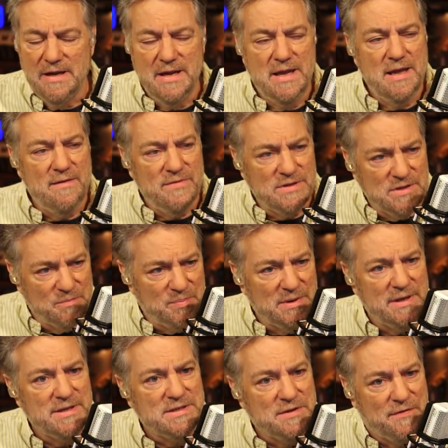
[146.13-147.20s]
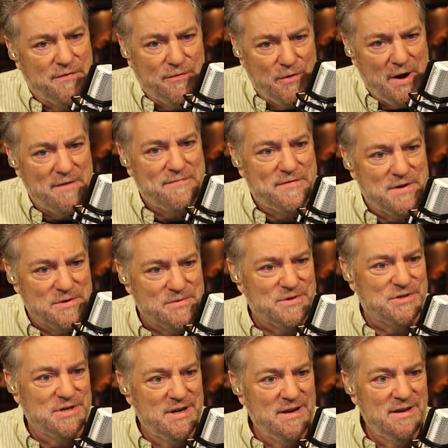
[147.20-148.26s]
Give us a place of
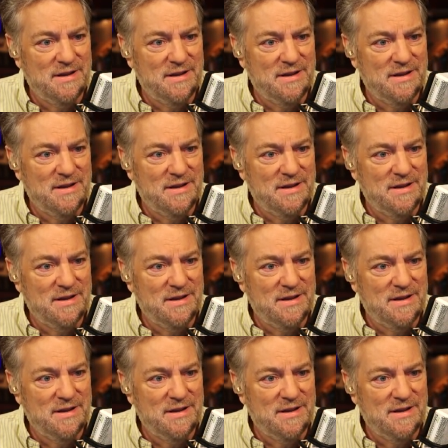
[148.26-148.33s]
refuge.